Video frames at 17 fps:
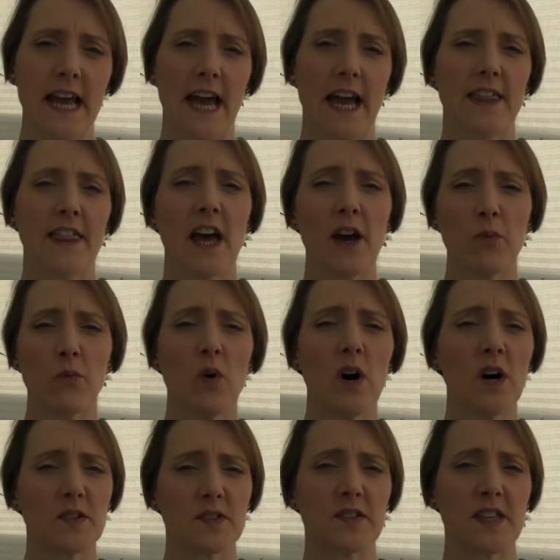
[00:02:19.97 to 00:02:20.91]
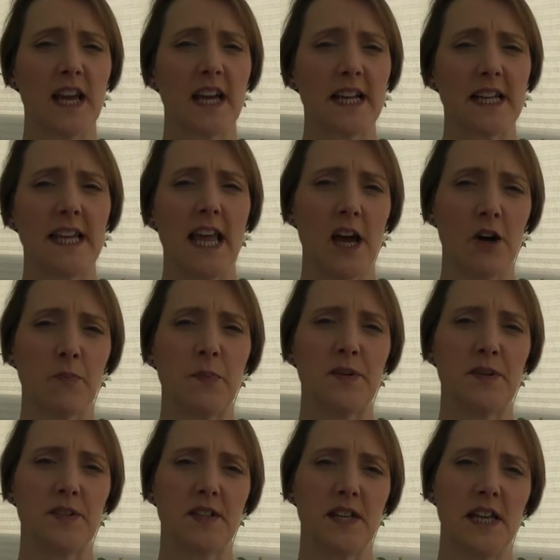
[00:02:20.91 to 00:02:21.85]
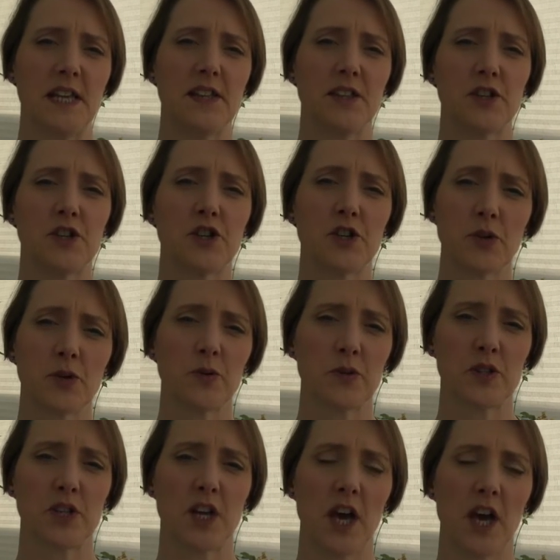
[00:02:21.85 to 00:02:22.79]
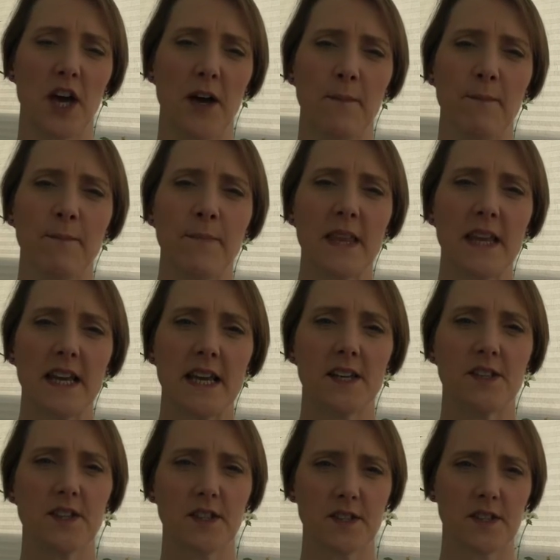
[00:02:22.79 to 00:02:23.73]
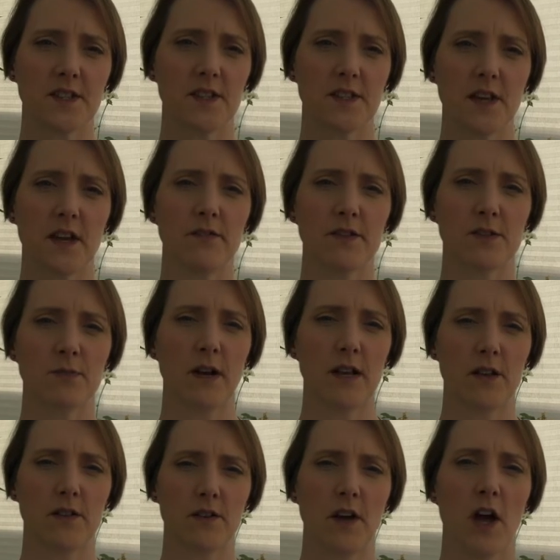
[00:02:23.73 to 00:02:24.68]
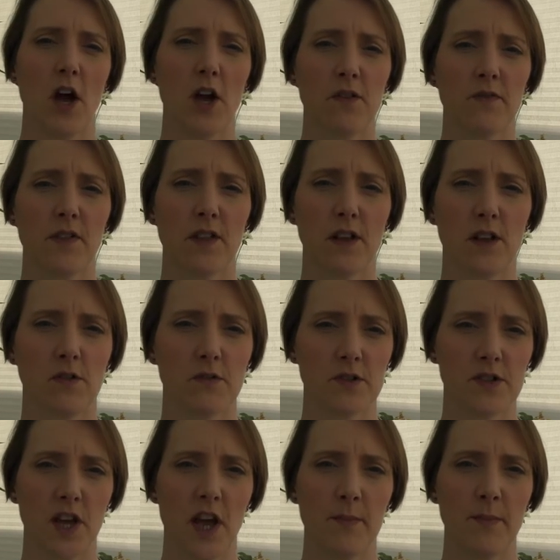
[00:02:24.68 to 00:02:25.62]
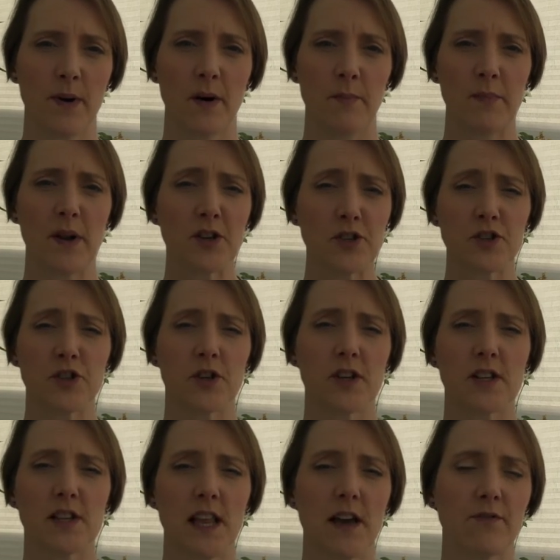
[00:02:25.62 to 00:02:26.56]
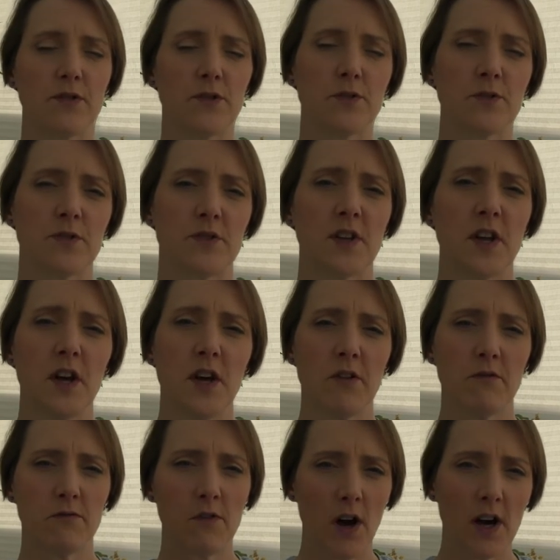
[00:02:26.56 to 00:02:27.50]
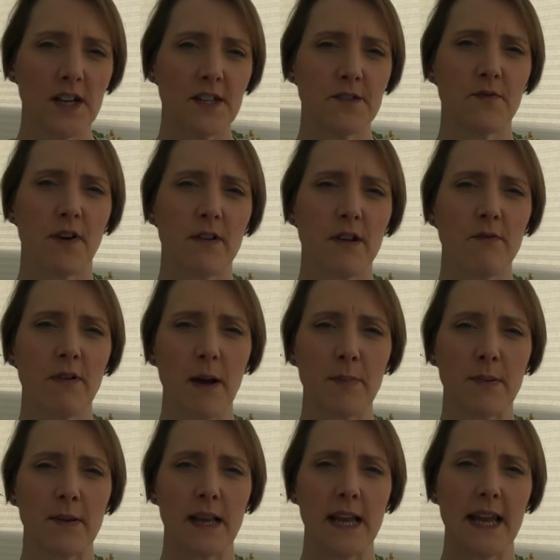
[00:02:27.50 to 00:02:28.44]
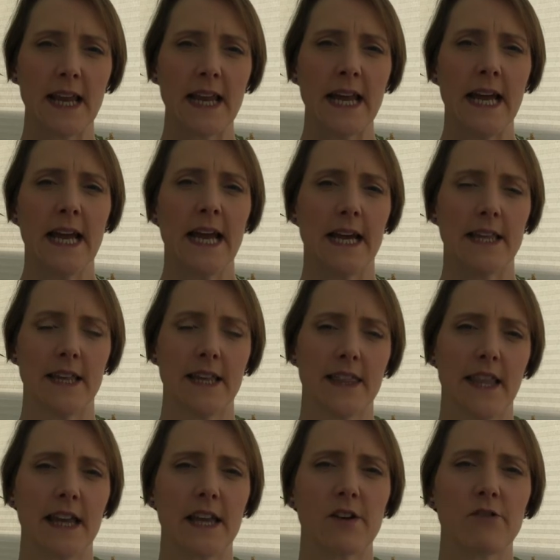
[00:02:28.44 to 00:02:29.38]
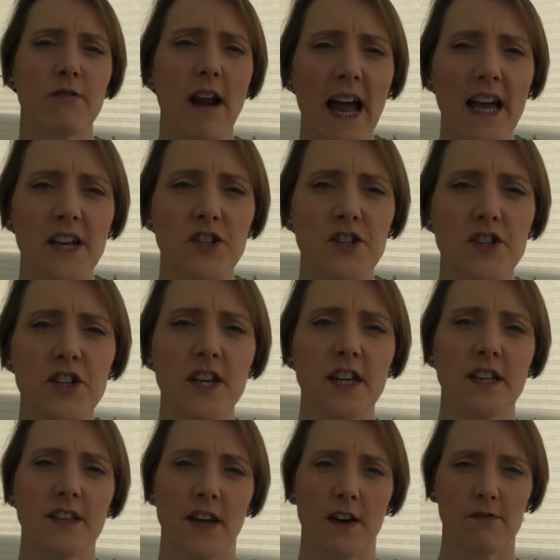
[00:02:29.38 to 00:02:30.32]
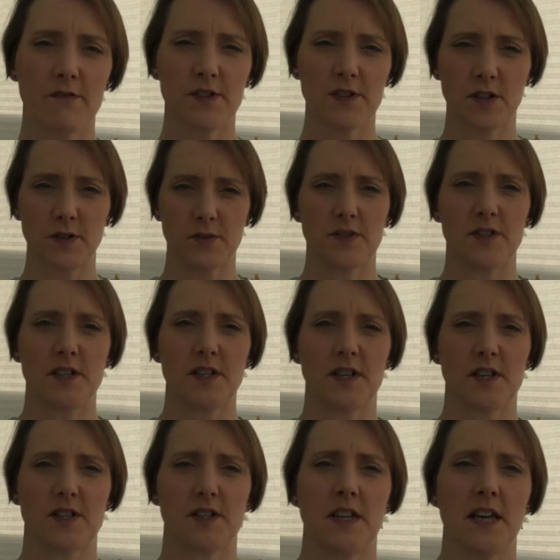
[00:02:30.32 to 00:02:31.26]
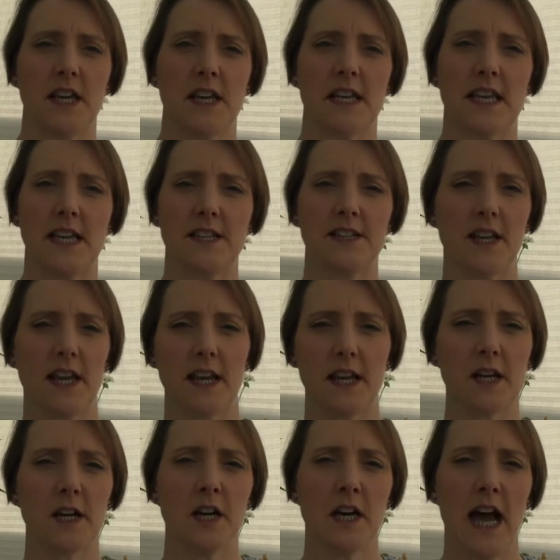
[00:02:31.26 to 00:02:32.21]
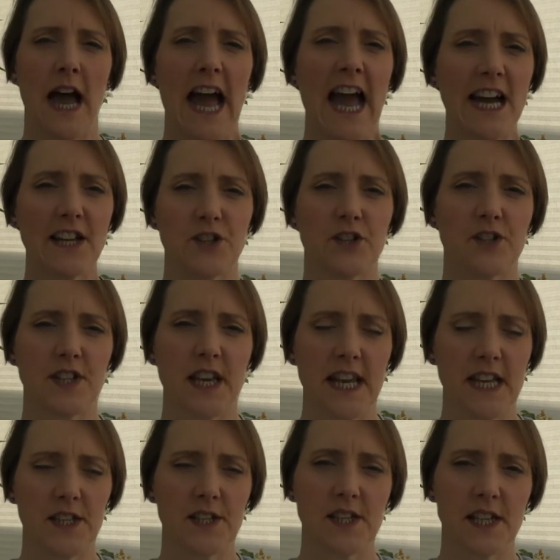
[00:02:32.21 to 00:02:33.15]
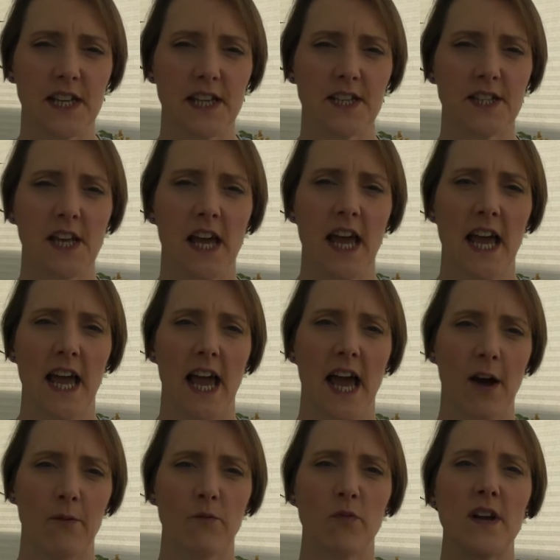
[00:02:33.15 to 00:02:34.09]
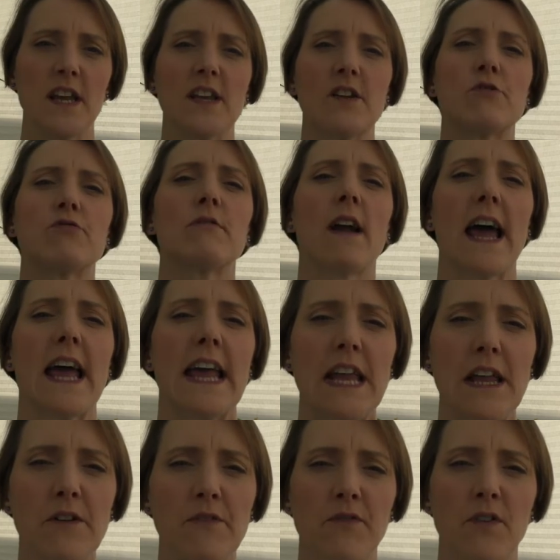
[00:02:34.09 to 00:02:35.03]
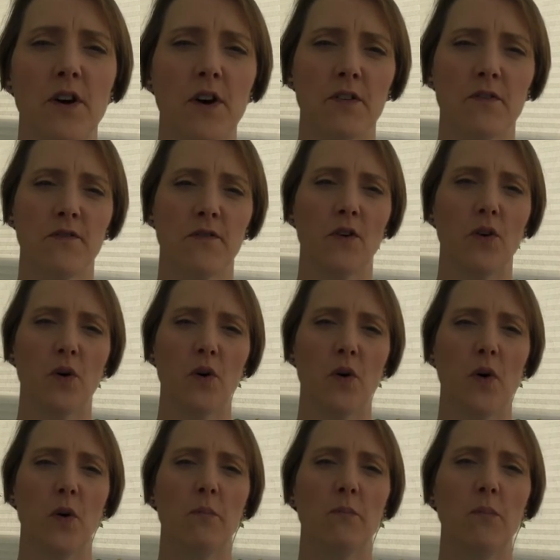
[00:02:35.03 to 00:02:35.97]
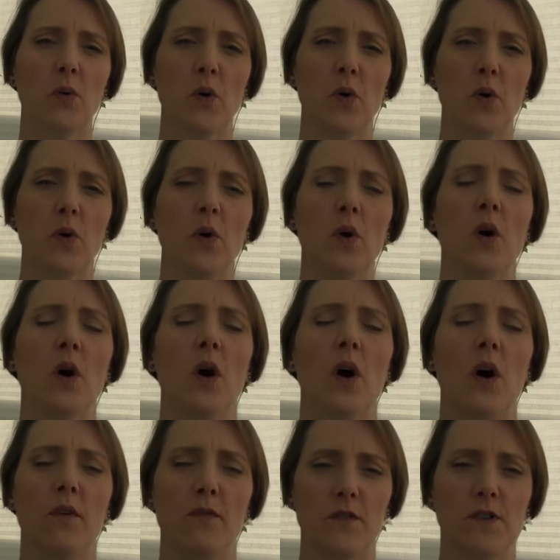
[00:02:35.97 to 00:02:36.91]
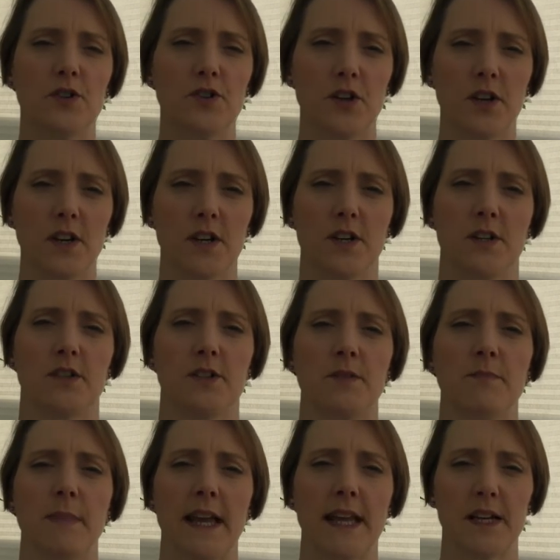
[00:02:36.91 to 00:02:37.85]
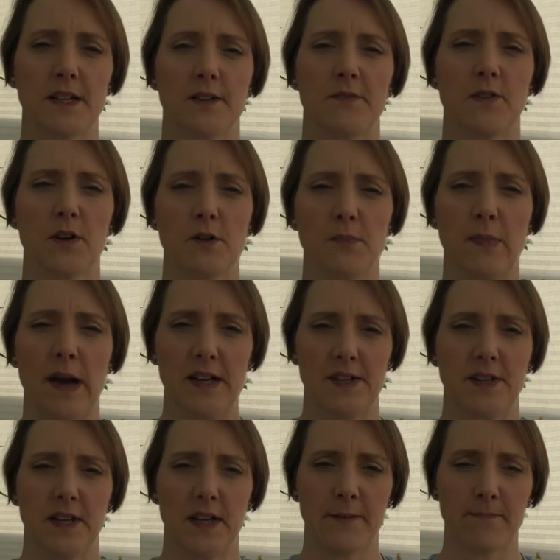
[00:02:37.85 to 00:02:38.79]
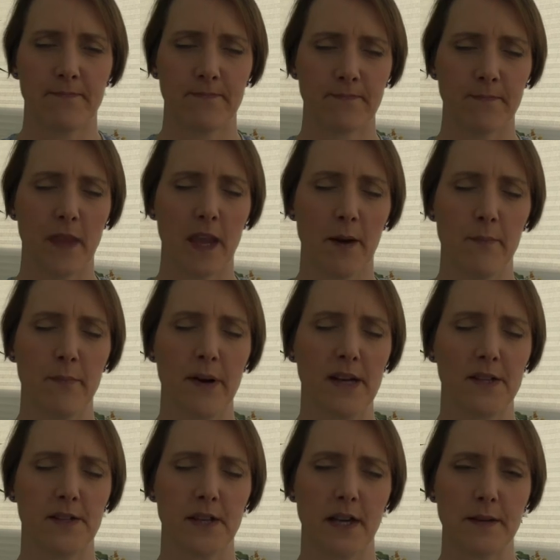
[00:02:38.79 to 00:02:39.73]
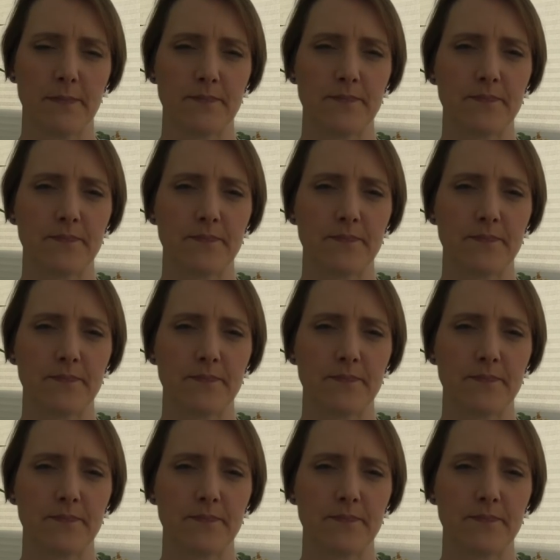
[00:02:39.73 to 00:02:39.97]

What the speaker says: And that, whilst that can help us in the short term, it doesn't serve us well over the long term. Our blood sugar levels rise very rapidly and then they crash. That results in us getting agitated, and we crave for more of the sugar to make us feel better and better.